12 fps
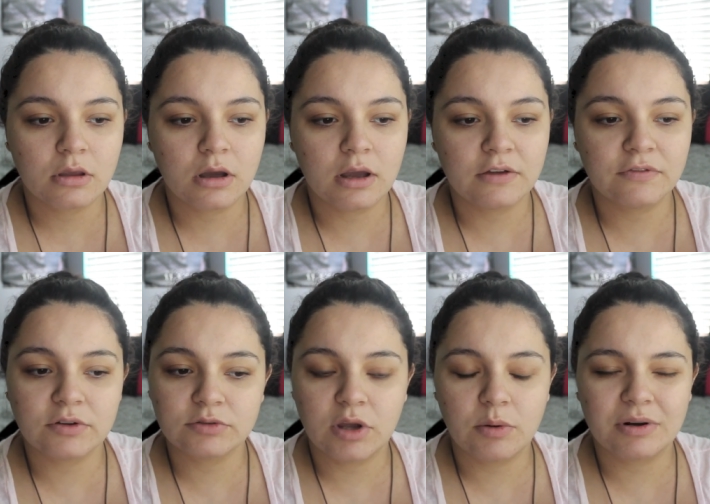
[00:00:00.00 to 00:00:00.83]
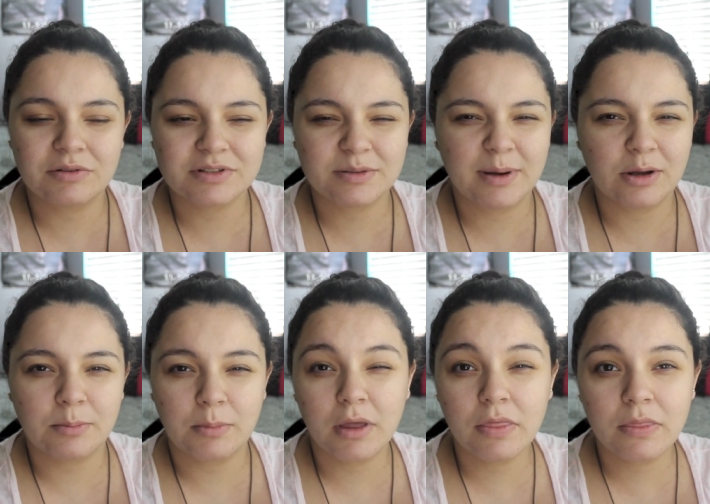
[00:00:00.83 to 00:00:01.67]
I found out when I was about
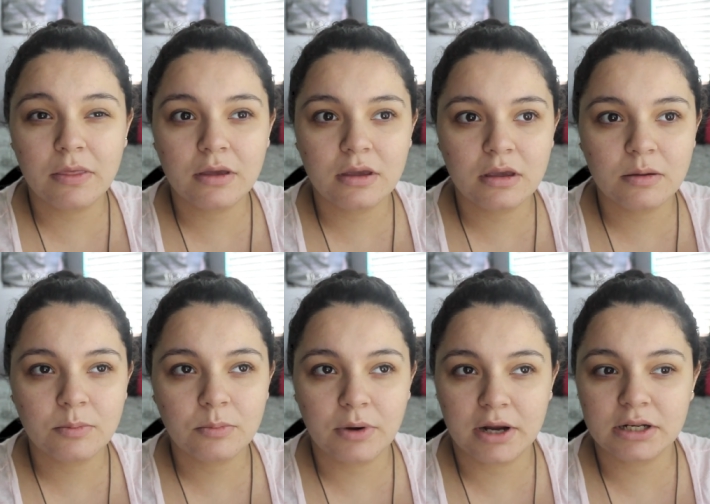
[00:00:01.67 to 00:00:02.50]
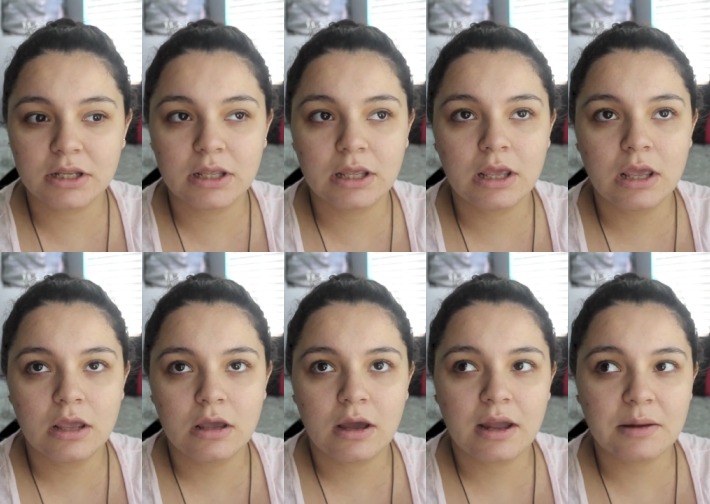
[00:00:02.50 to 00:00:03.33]
a month pregnant.
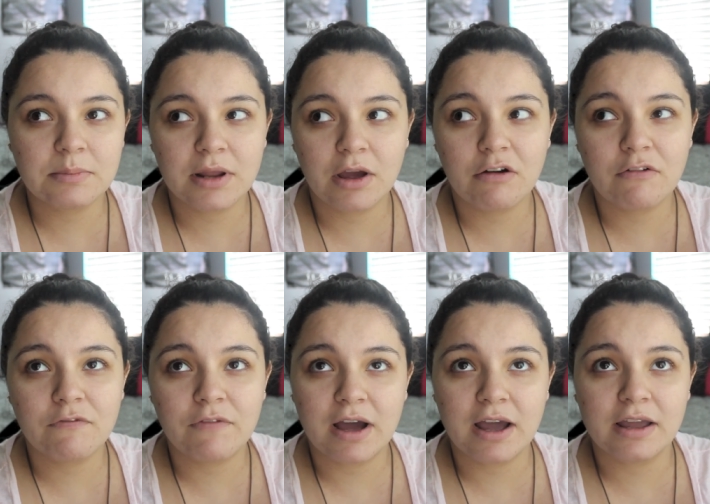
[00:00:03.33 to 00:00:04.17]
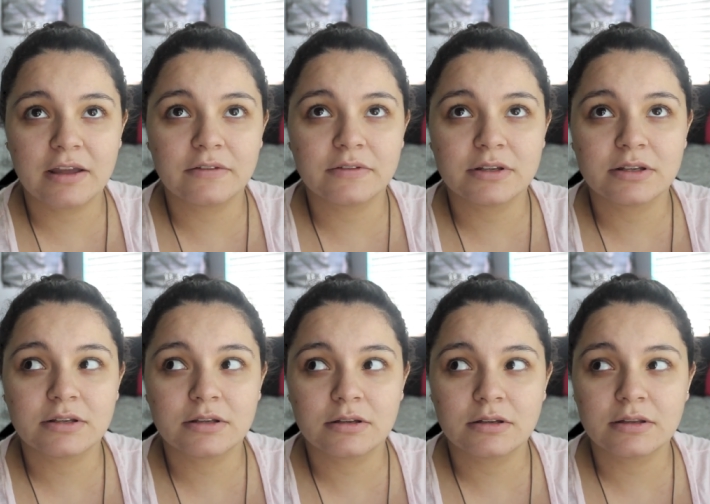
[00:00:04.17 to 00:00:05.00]
I am now five
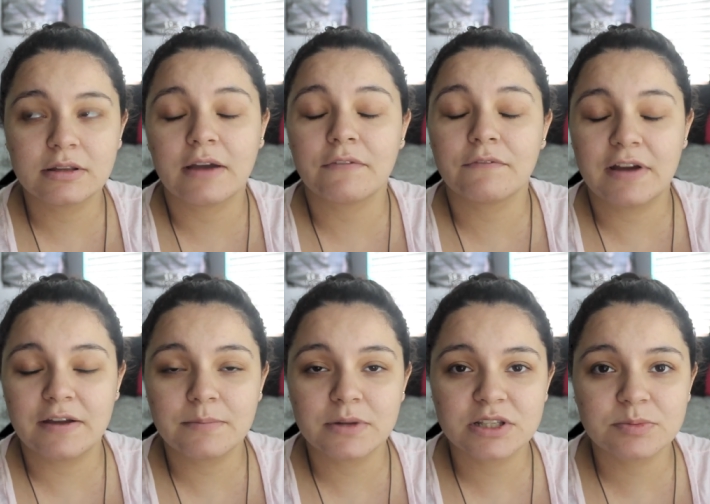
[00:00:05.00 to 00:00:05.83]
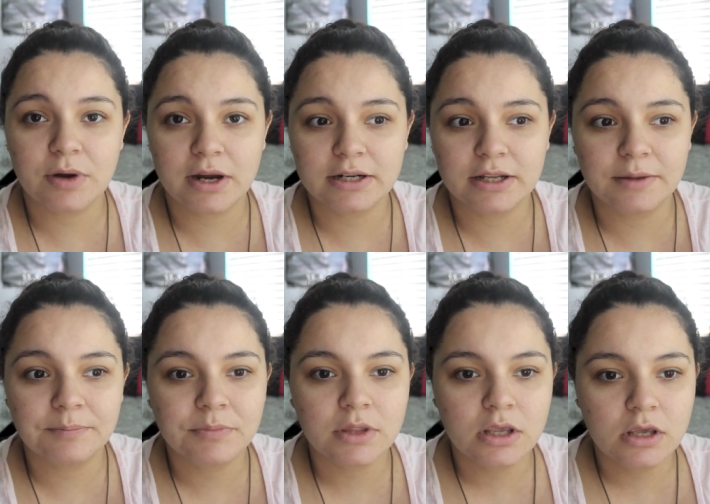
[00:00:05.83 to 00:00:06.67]
yeah five months pregnant.
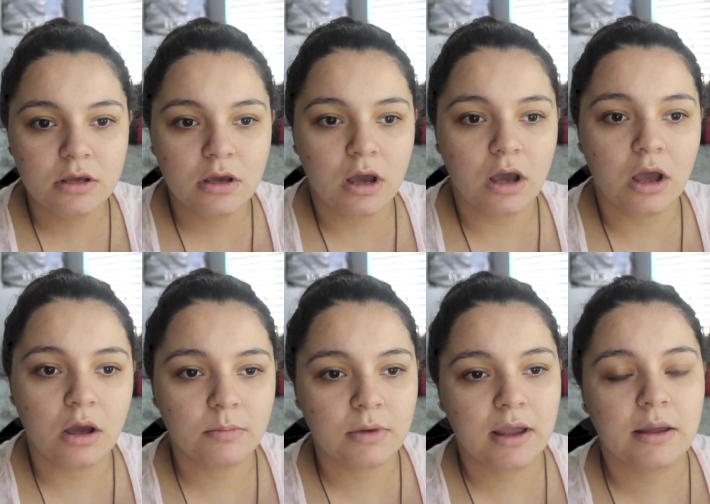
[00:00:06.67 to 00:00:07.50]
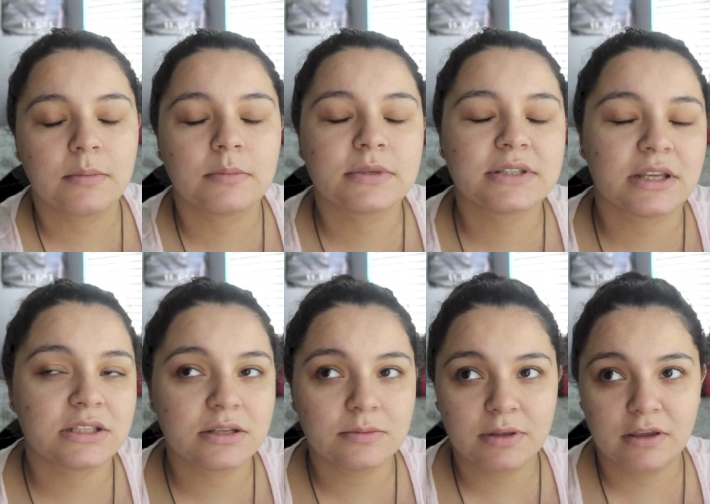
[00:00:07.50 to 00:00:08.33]
um I'm set
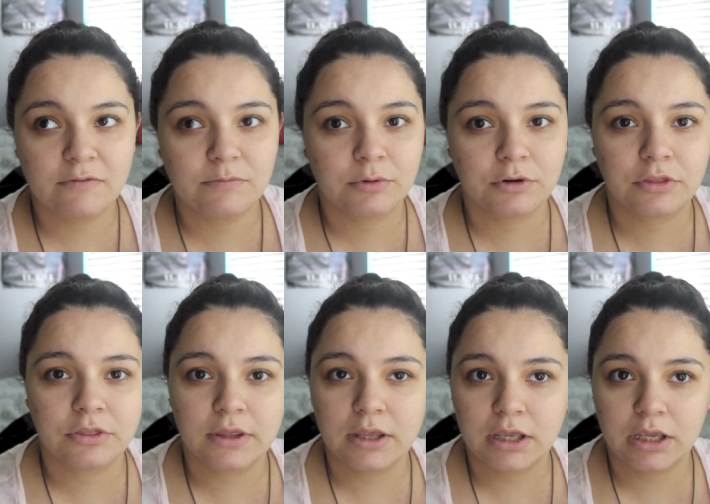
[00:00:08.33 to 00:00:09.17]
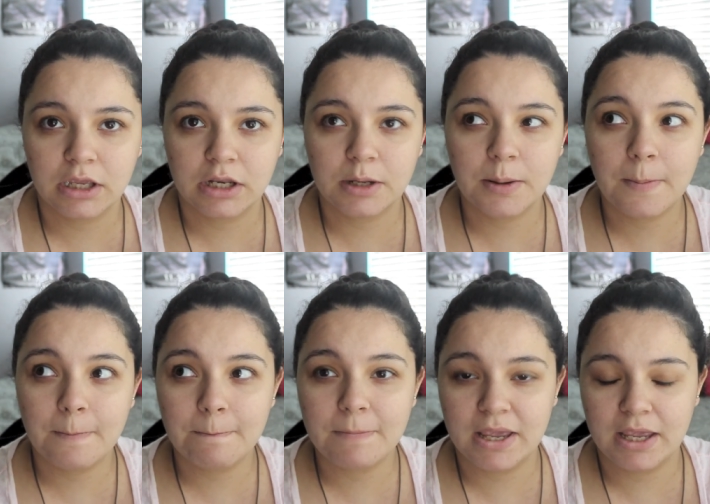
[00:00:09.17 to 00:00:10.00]
to give birth in
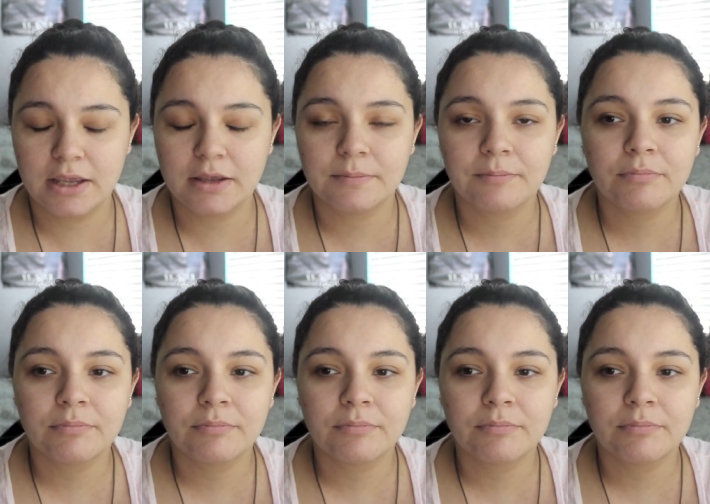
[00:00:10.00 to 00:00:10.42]
May,